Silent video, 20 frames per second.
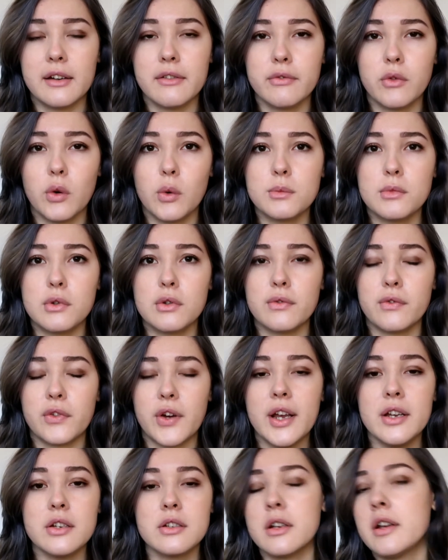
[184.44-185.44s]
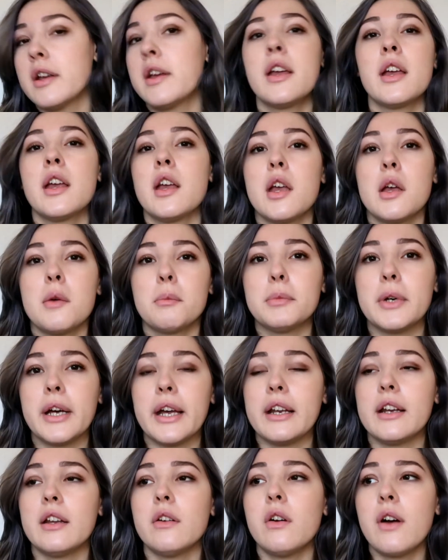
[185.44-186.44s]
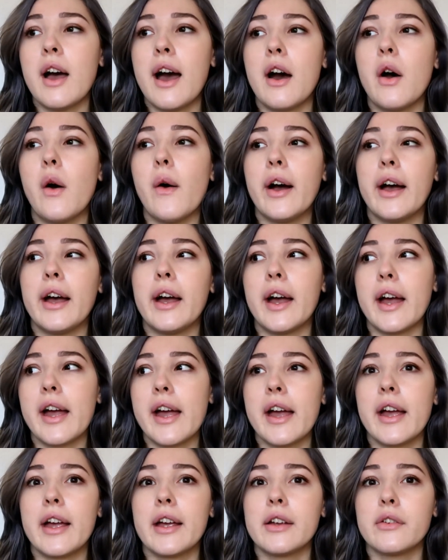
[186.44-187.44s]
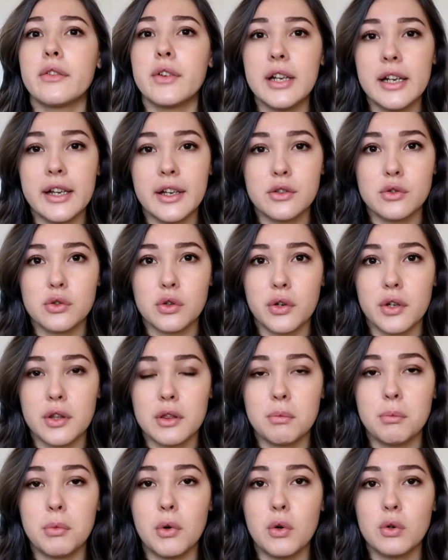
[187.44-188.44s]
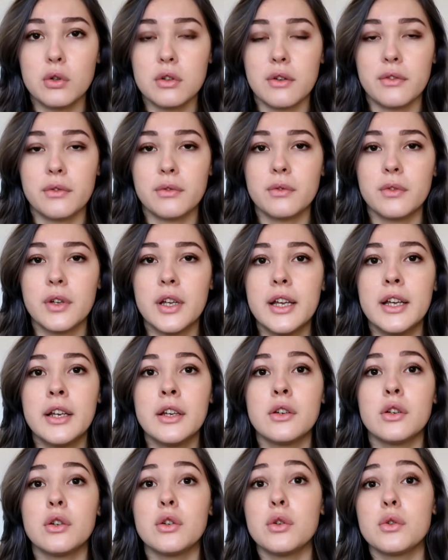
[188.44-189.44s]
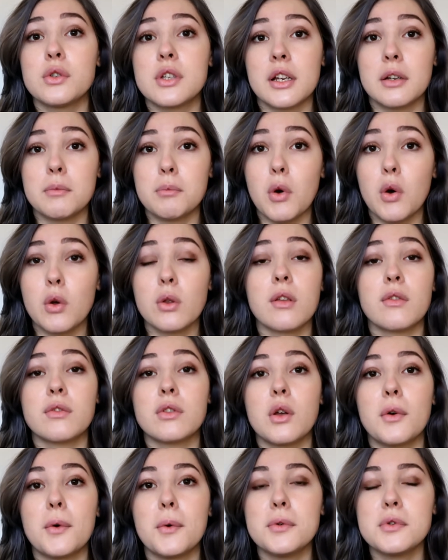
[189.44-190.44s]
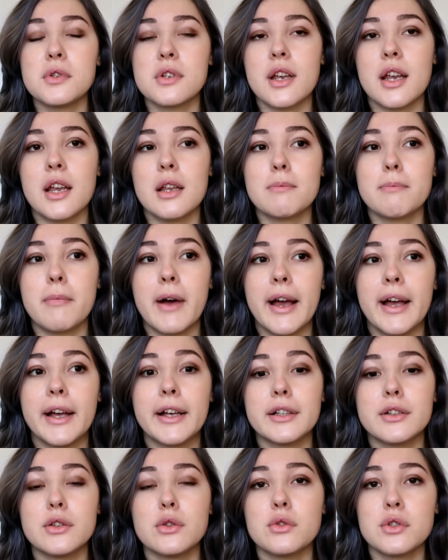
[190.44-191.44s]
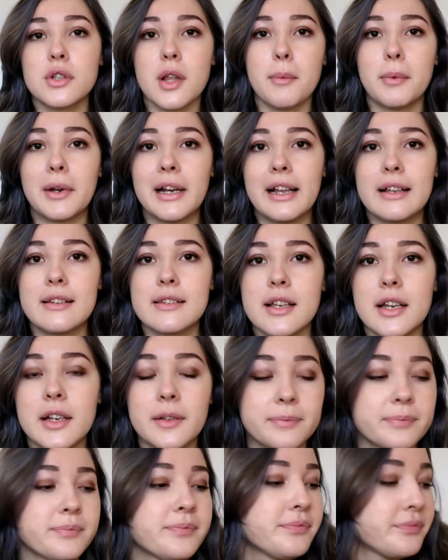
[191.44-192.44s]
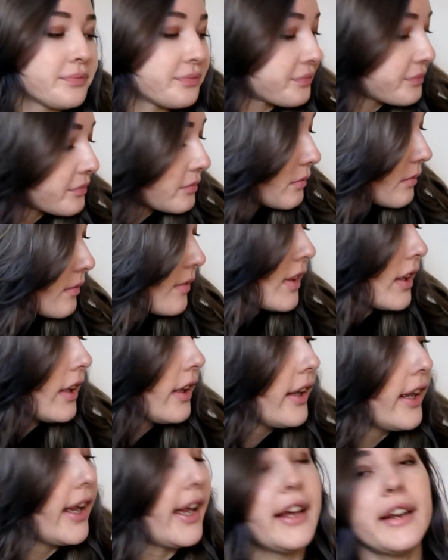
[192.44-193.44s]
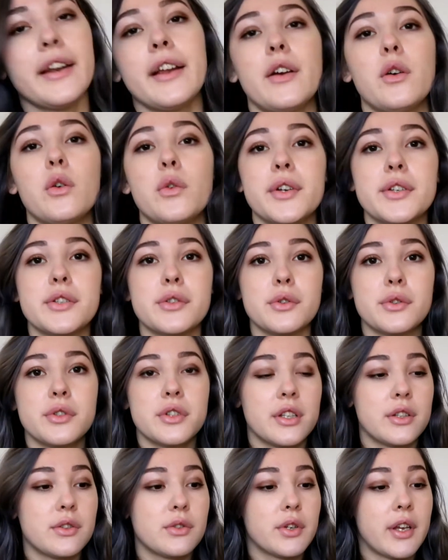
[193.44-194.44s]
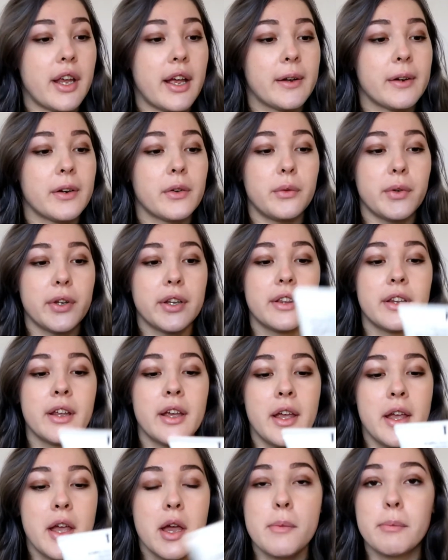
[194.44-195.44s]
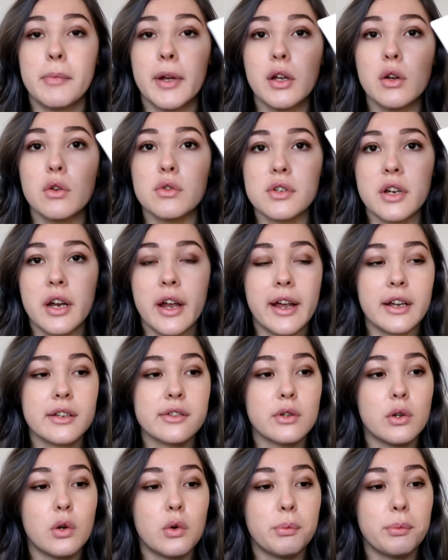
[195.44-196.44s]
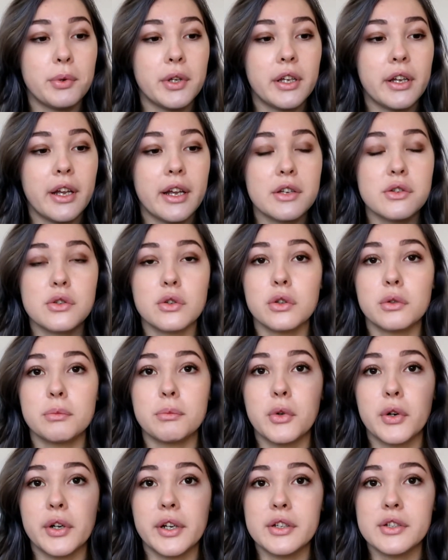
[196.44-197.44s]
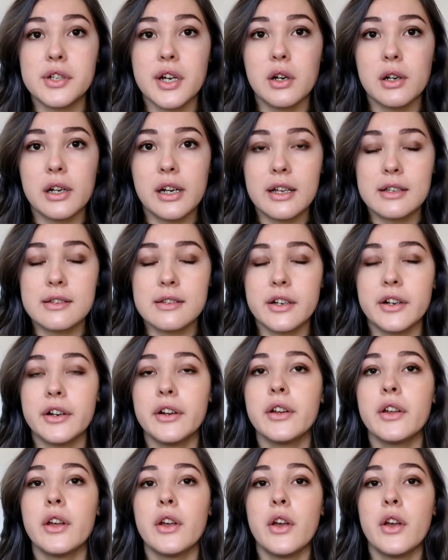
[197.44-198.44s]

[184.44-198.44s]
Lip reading: the Foam to Fresh. But anyhow, I really enjoyed using both of those in my two-step cleansing. And I always used it together with my Cosrx Low pH Good Morning Gel Cleanser,